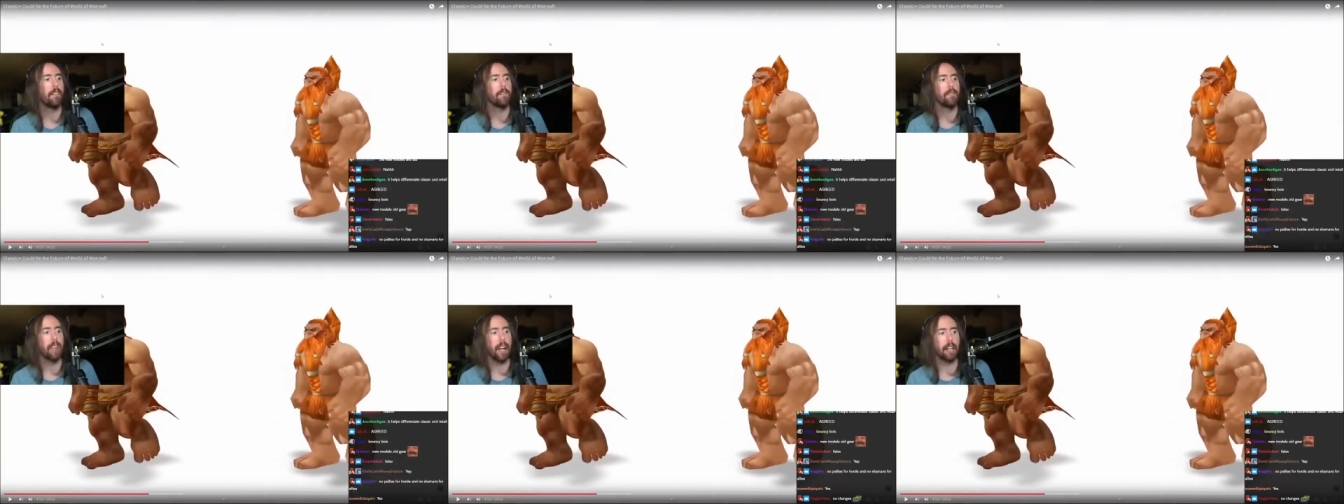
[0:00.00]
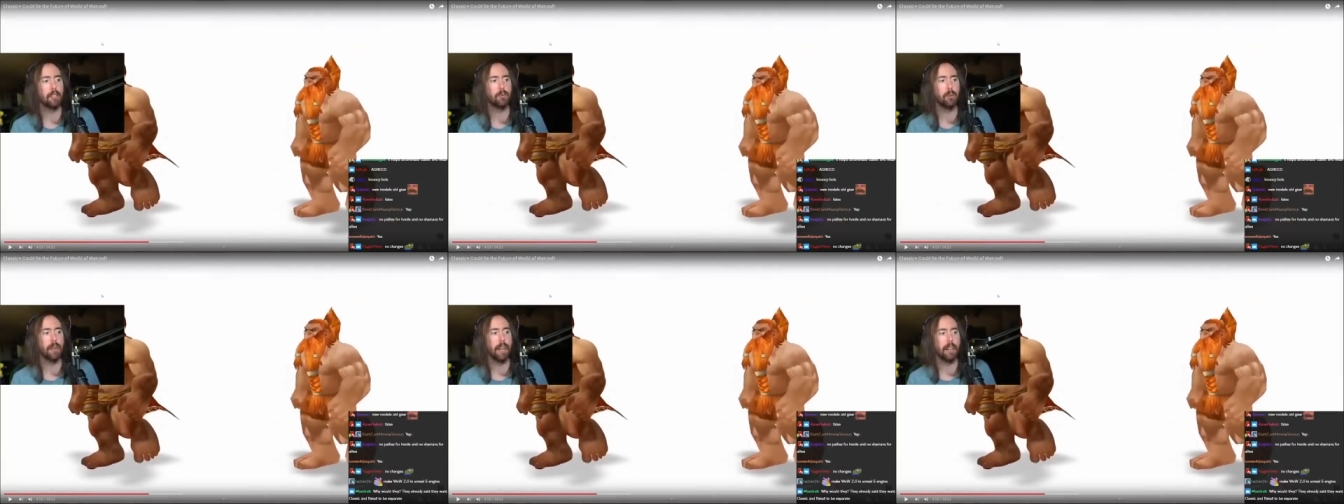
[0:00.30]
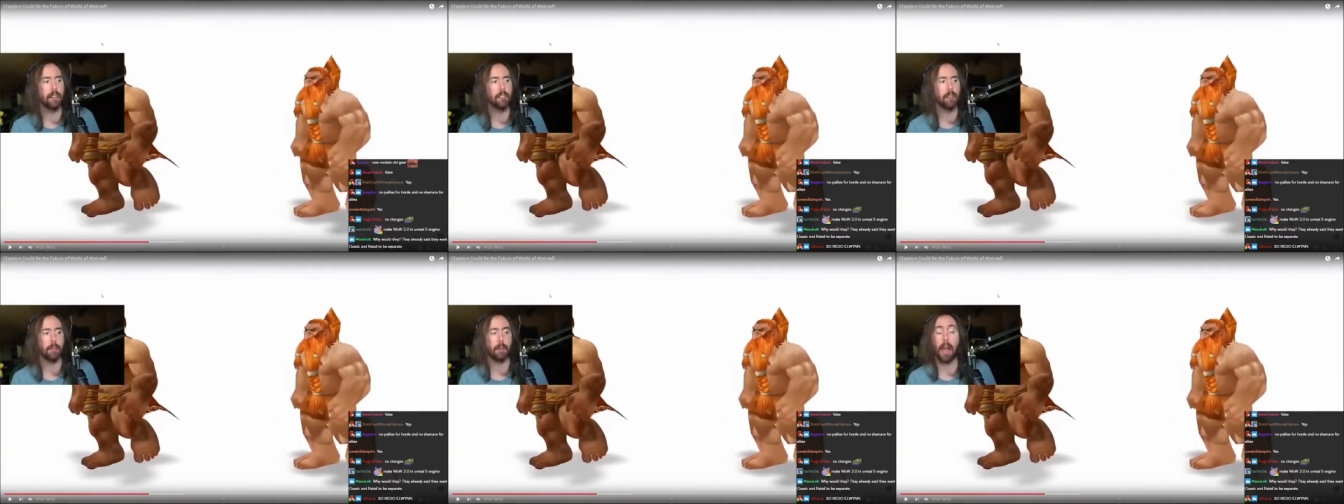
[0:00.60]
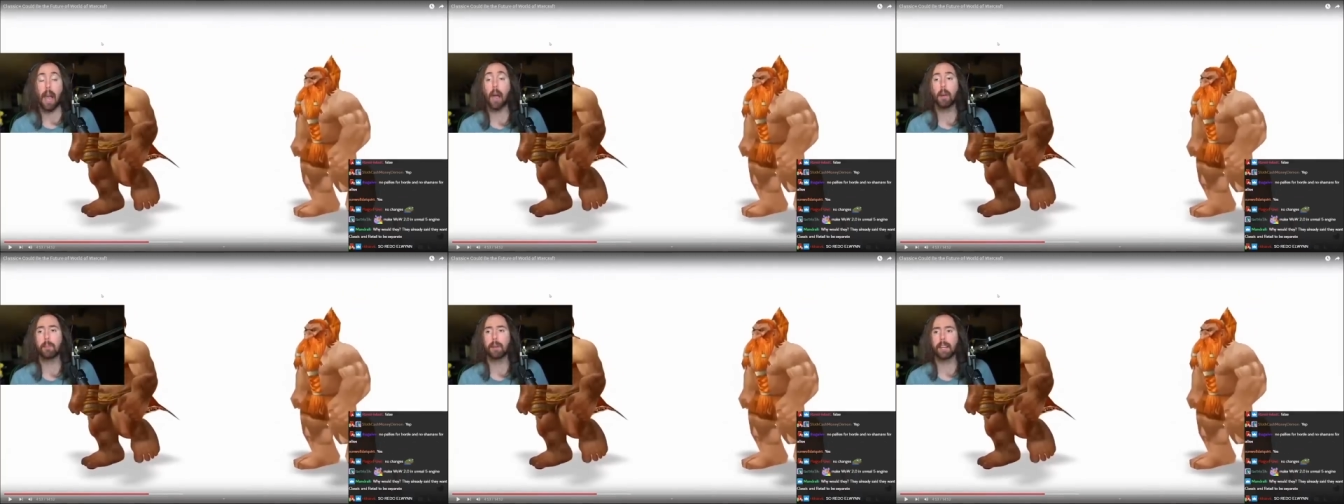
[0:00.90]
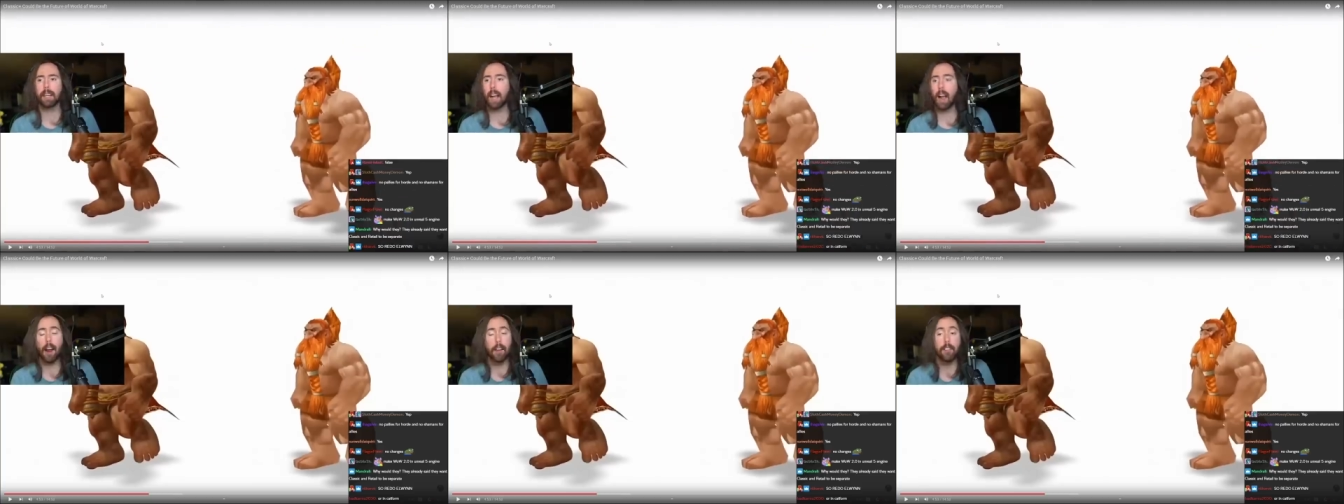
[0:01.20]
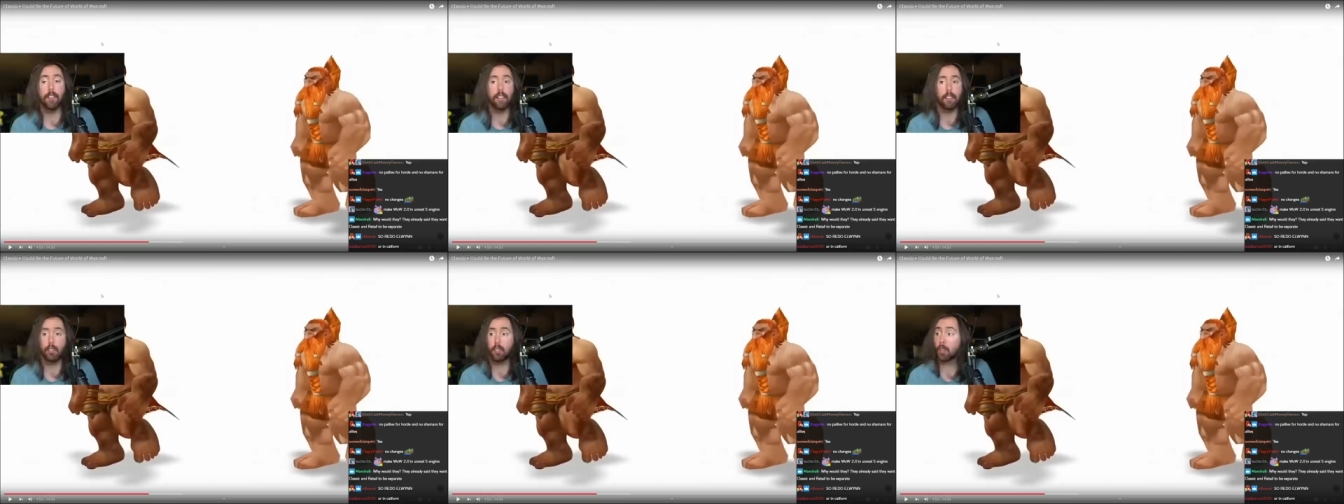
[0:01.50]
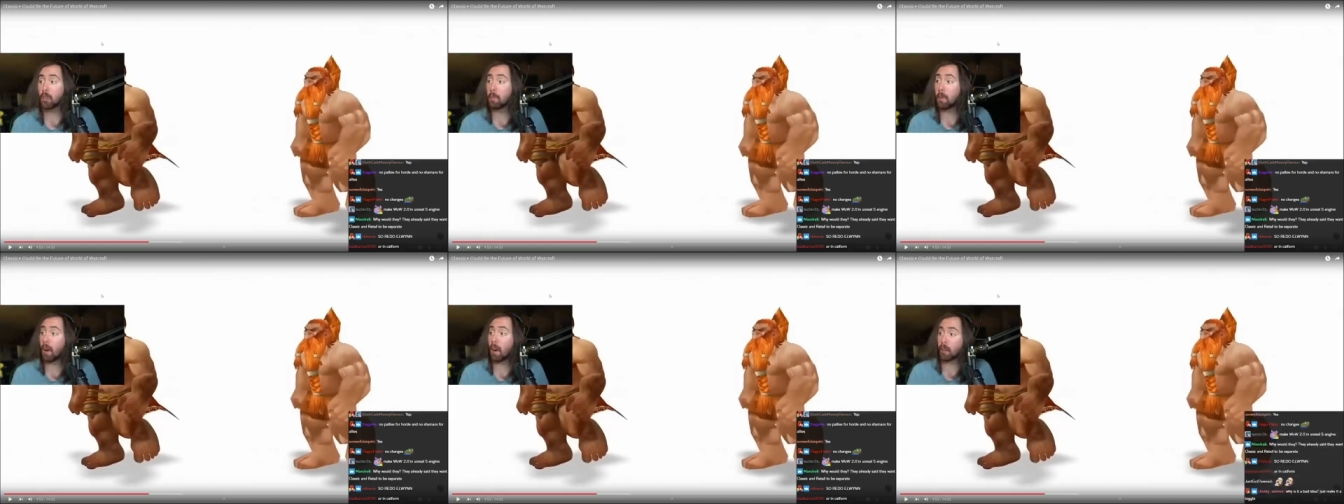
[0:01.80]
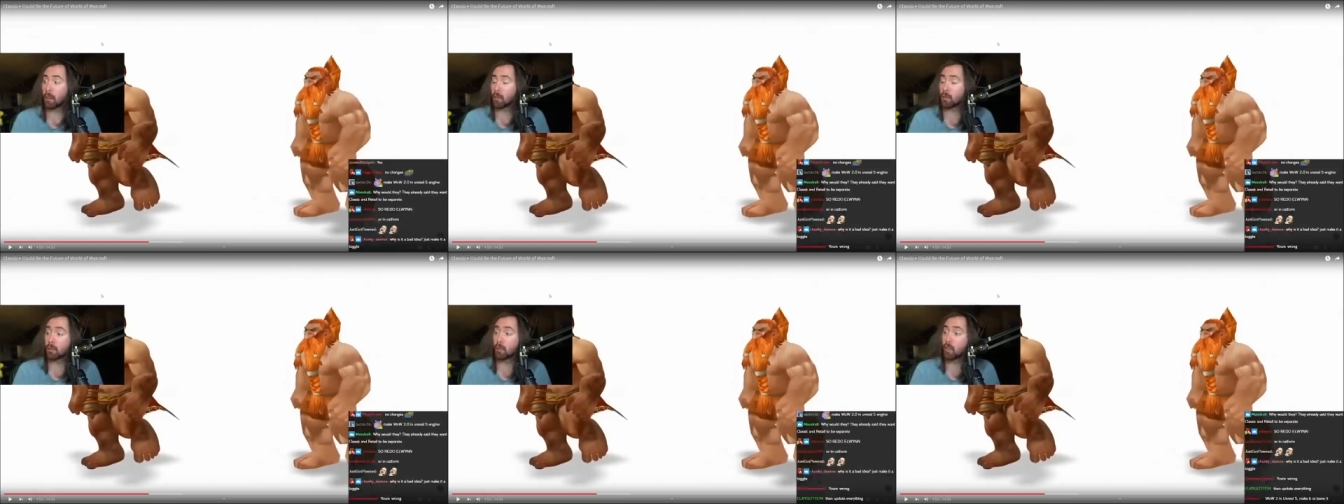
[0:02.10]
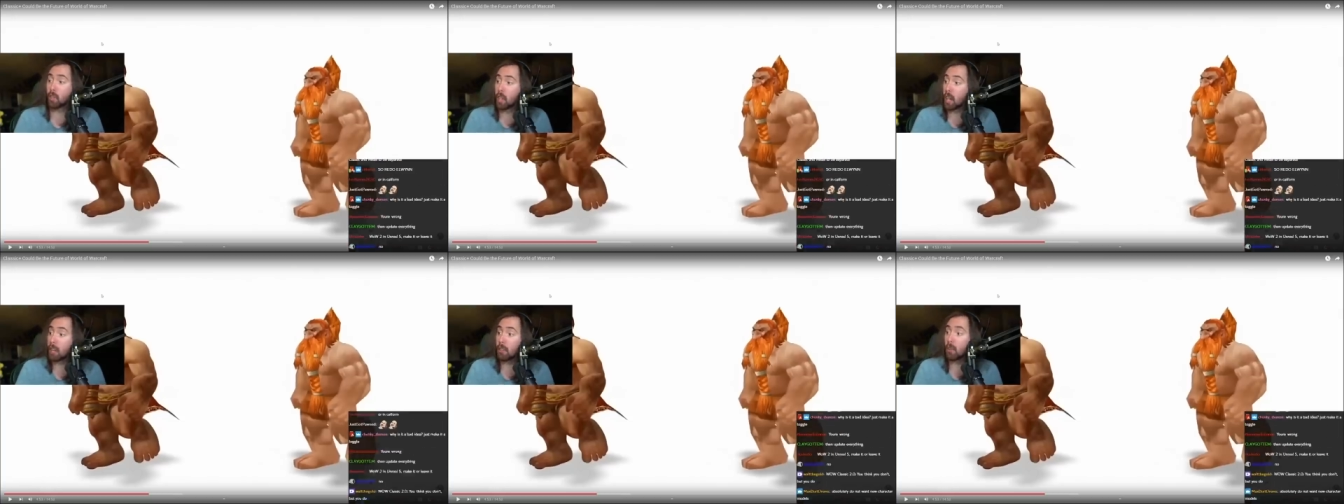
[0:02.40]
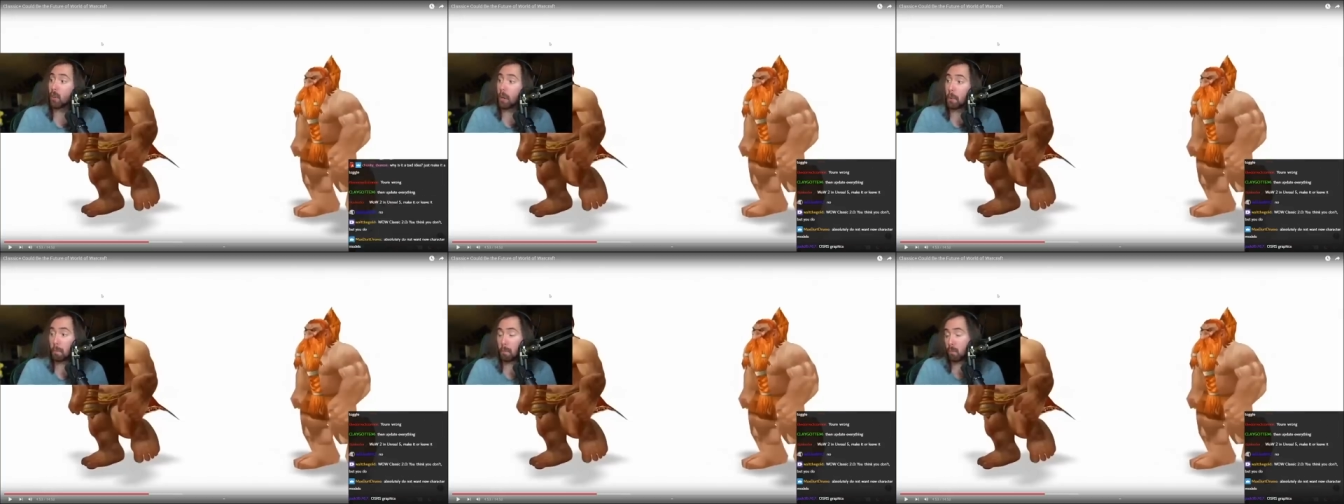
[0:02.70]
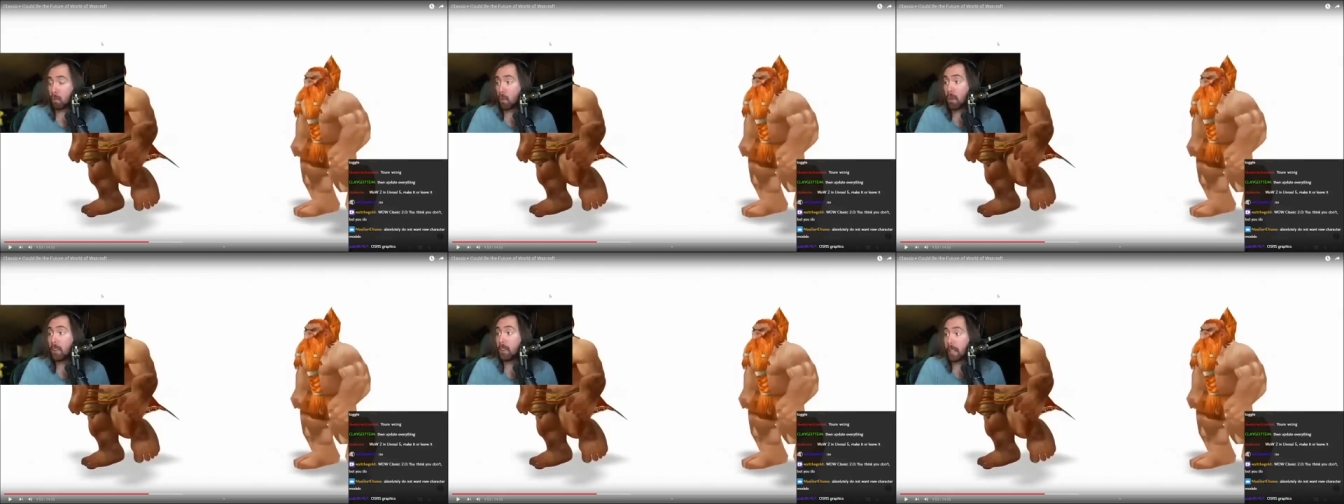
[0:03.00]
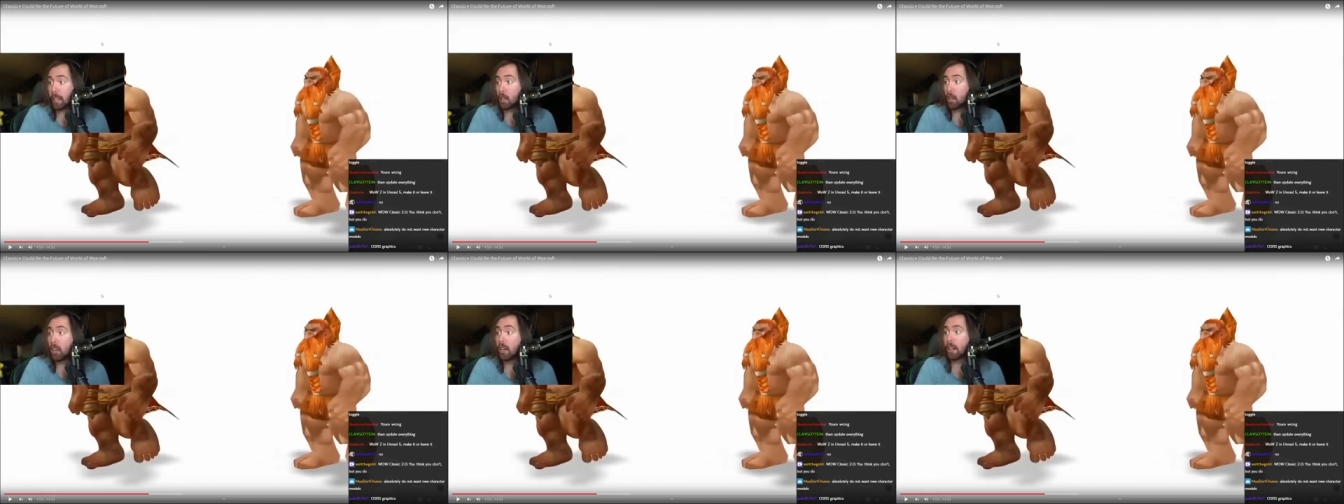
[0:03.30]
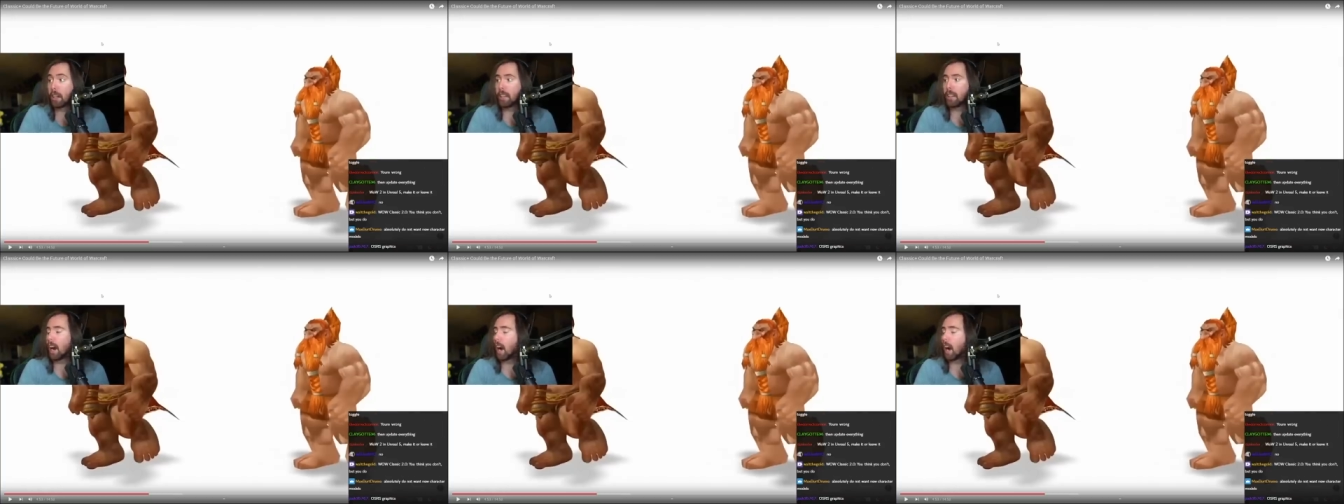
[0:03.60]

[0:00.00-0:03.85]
That's what ends up happening. I think the new models are generally really good.